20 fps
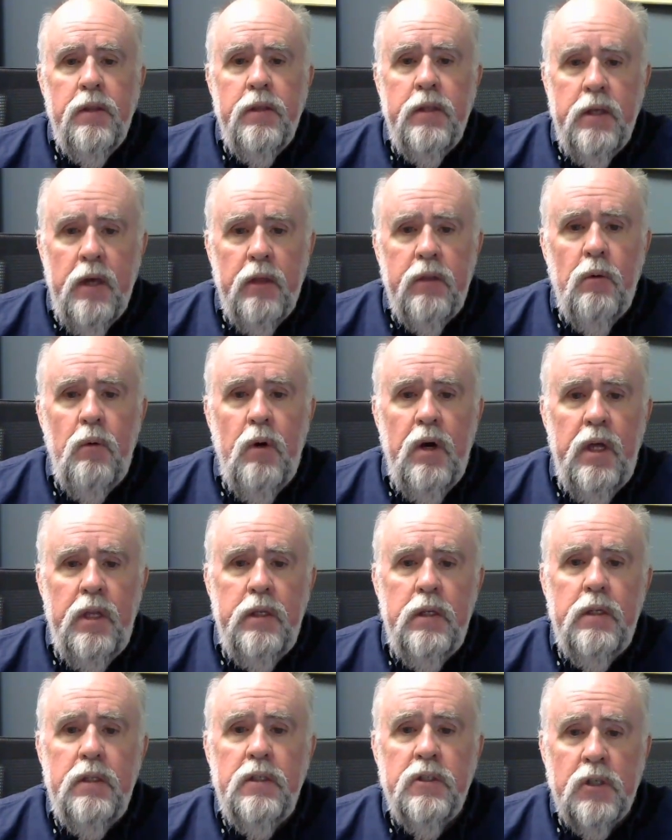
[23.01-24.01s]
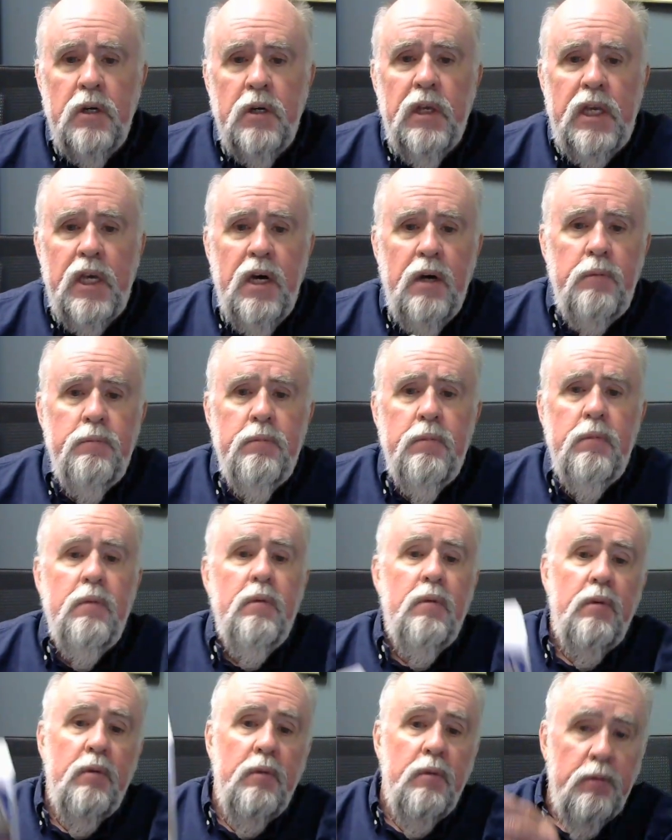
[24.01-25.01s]
The other one is going to come
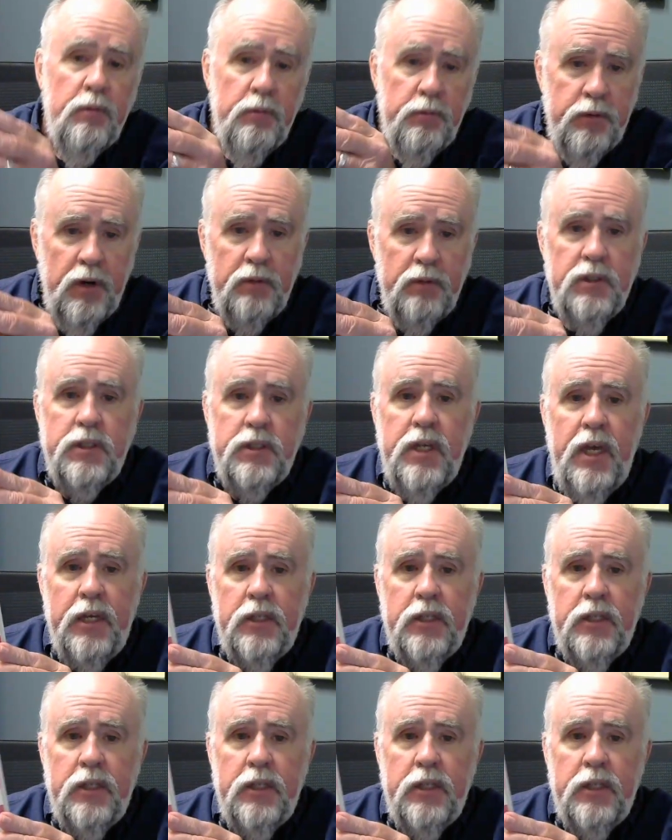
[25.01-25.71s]
from the